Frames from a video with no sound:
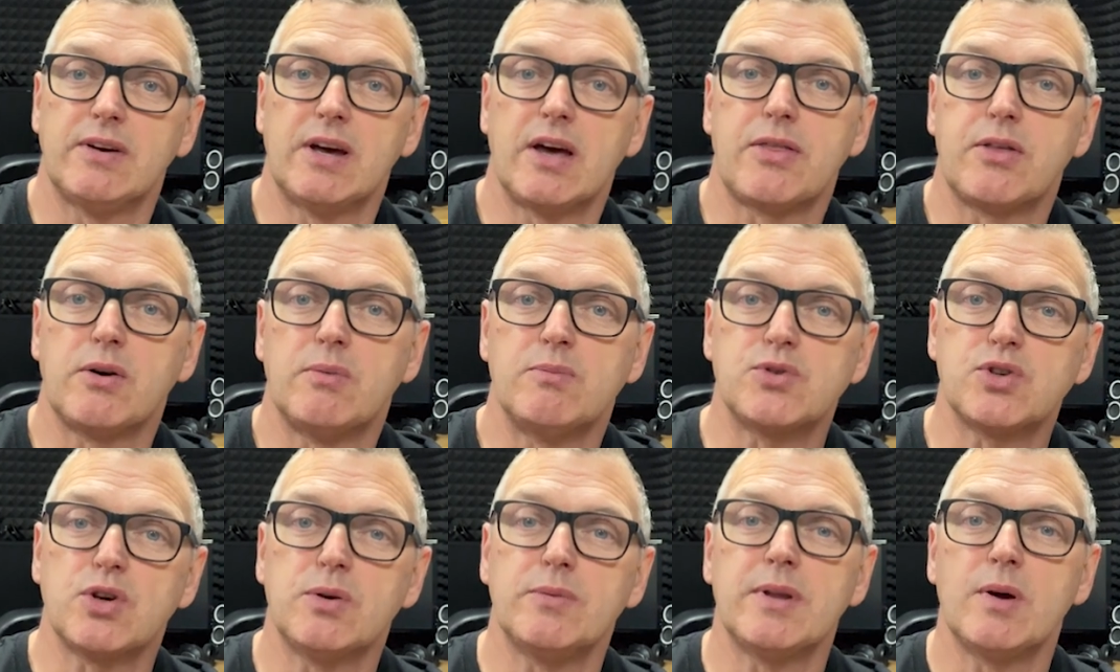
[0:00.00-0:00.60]
it a
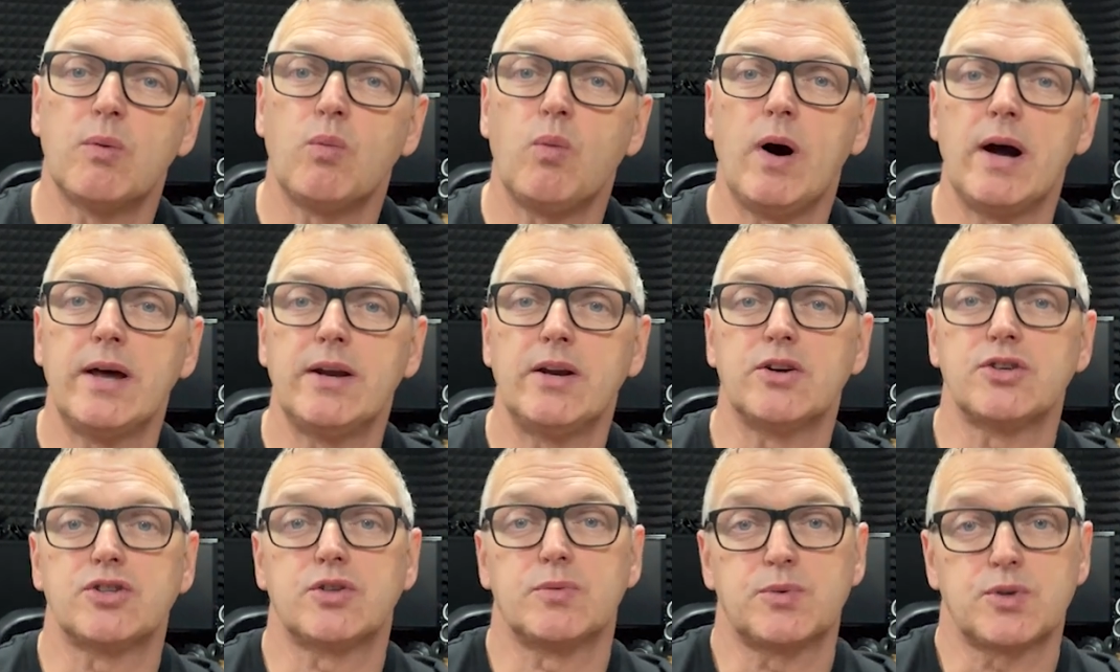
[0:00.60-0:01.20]
thumbs up then why
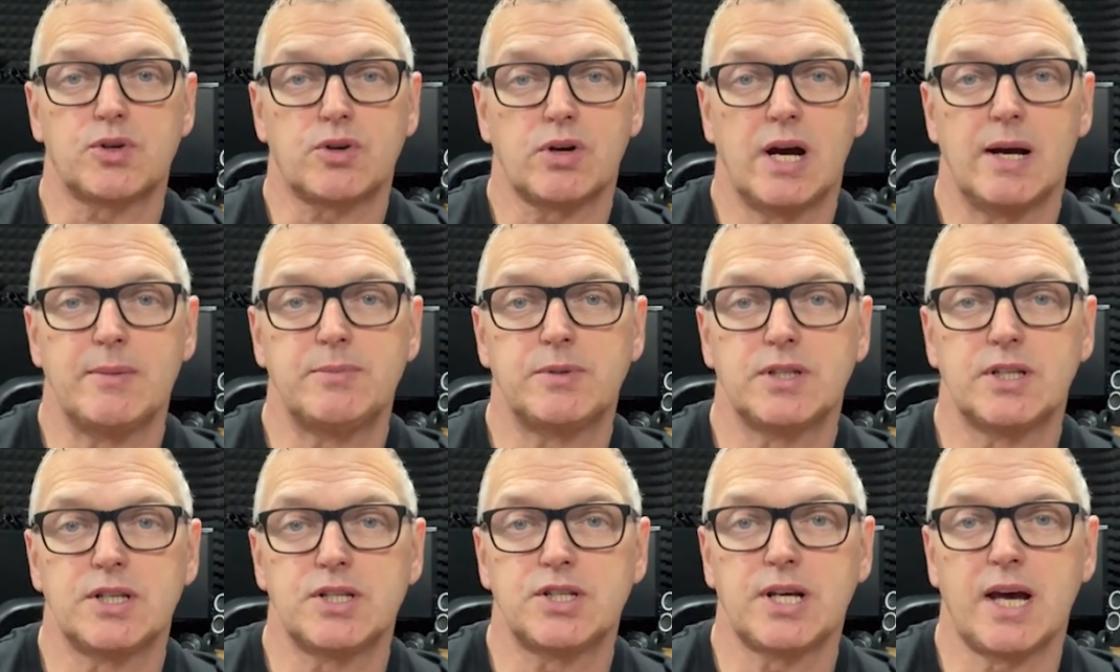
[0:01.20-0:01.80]
not subscribe
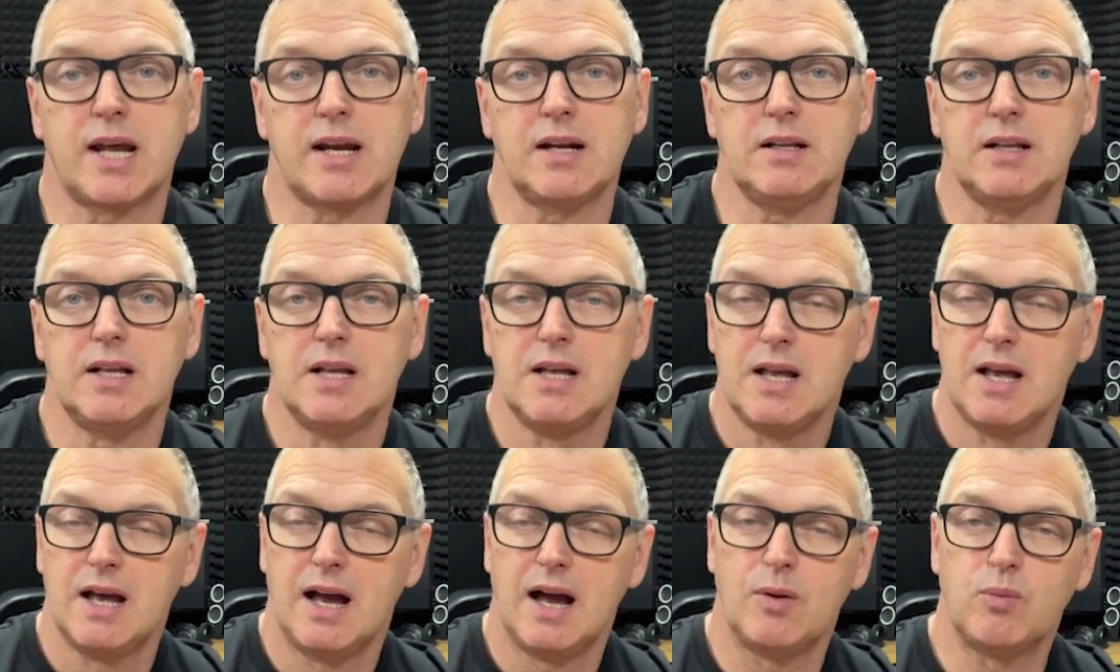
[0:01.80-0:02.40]
to the channel
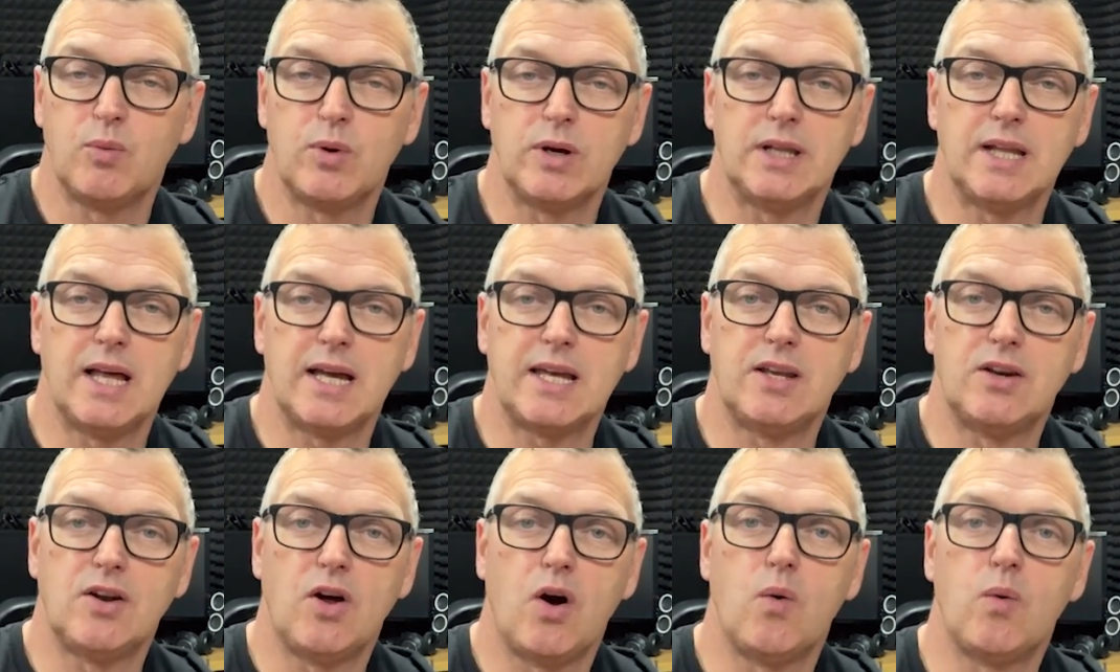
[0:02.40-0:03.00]
and we'll
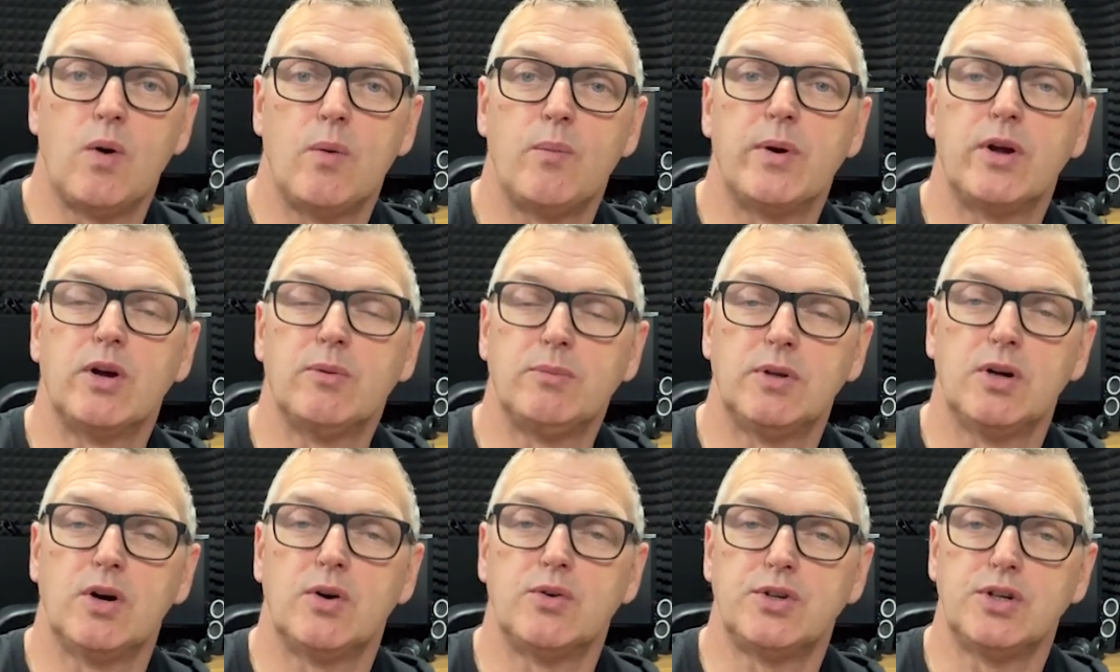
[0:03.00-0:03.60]
let you know when we
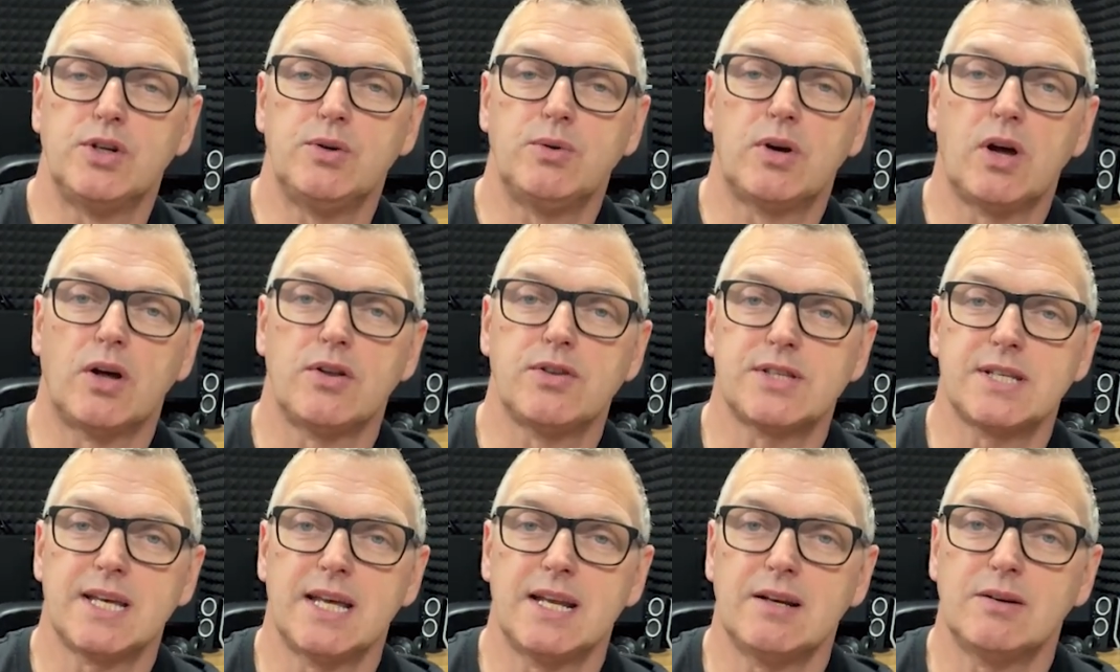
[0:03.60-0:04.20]
upload new
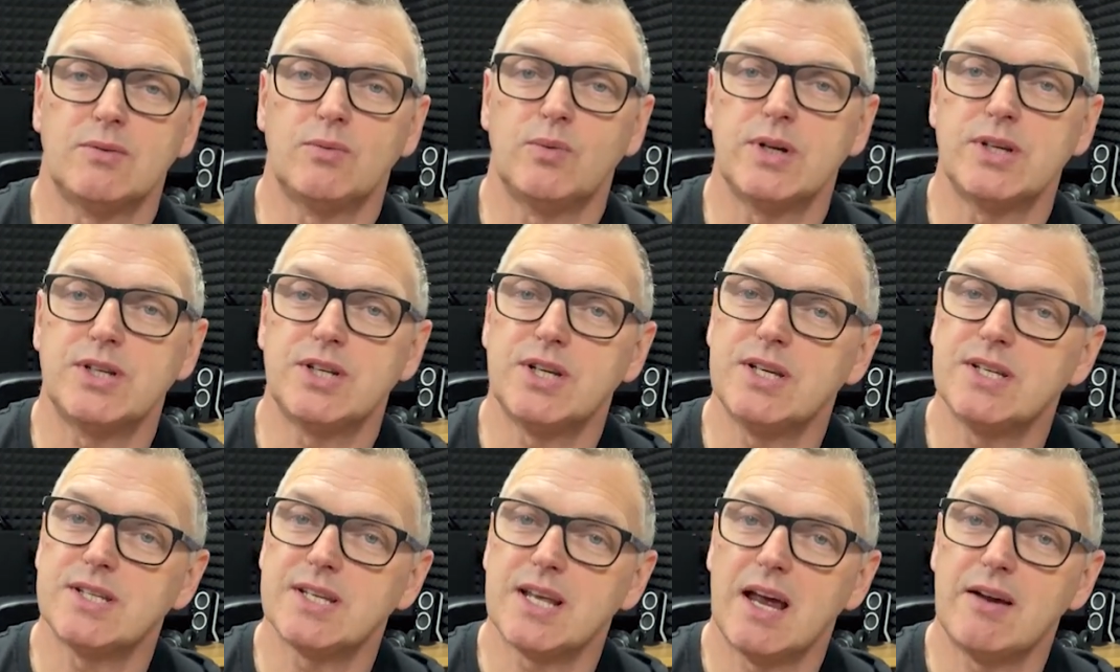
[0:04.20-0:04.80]
content which
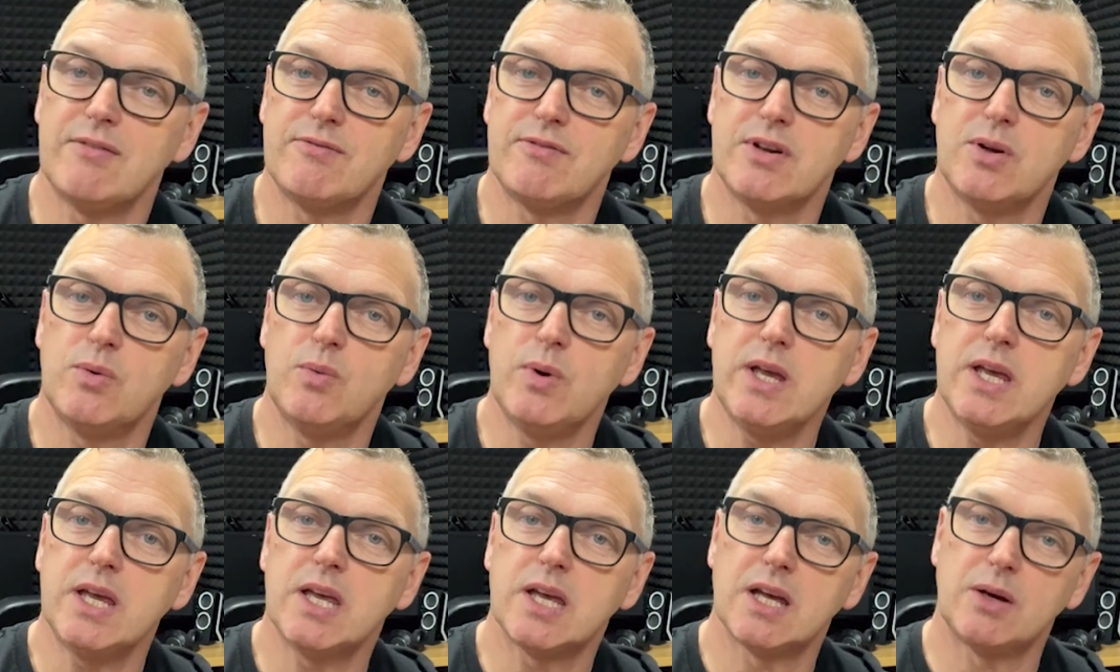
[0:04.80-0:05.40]
is every
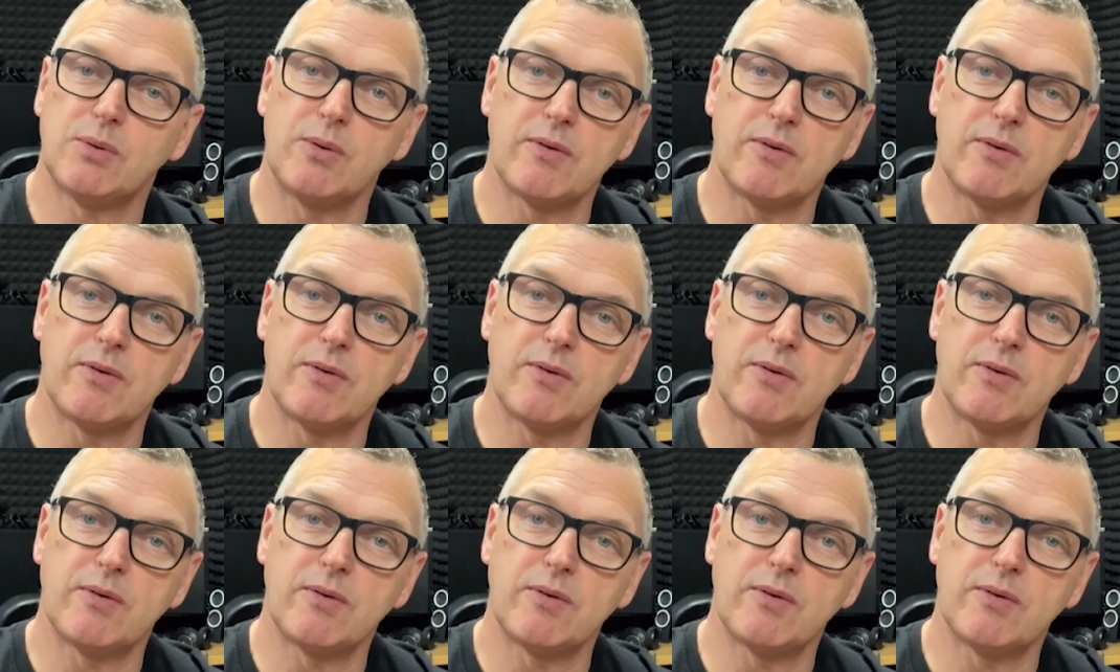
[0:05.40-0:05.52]
week.